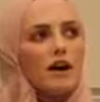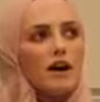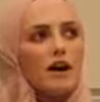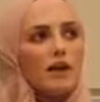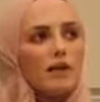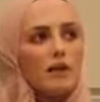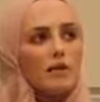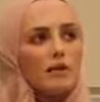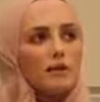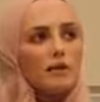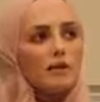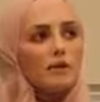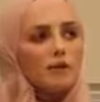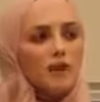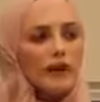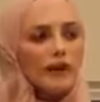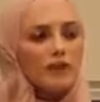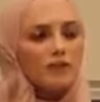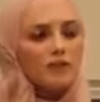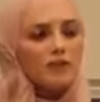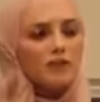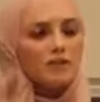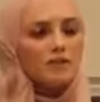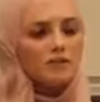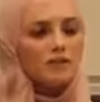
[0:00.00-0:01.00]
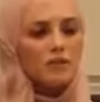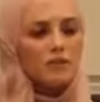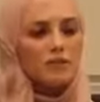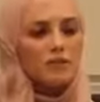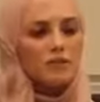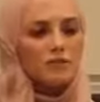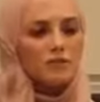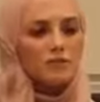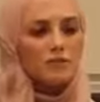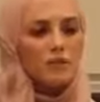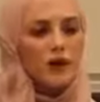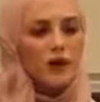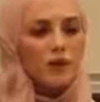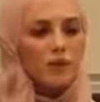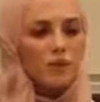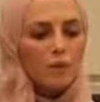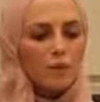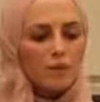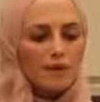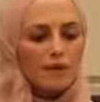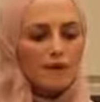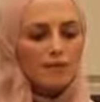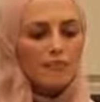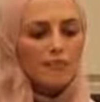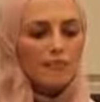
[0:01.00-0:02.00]
We would have a discussion about what
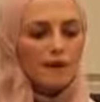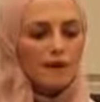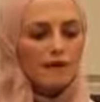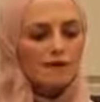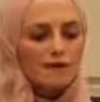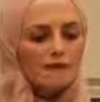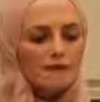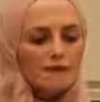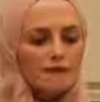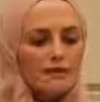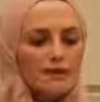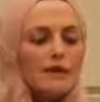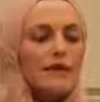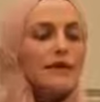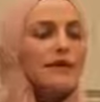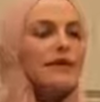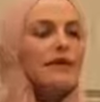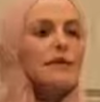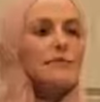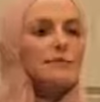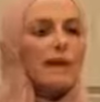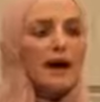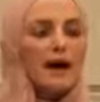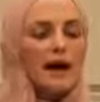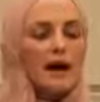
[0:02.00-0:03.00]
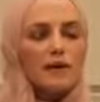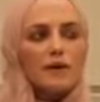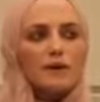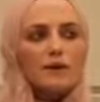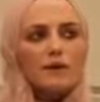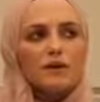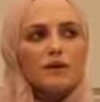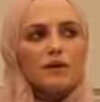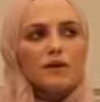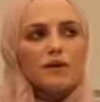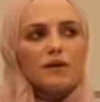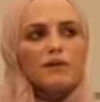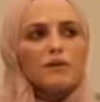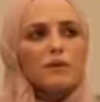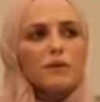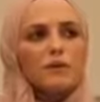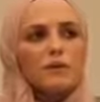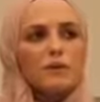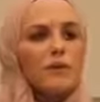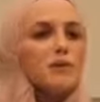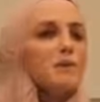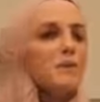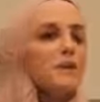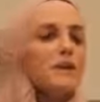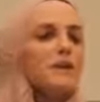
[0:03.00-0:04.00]
it meant to be empowered as a
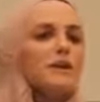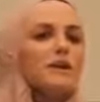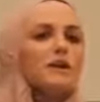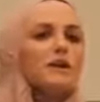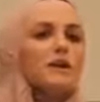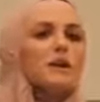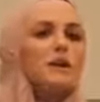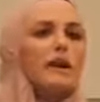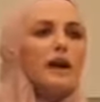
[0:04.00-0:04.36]
woman.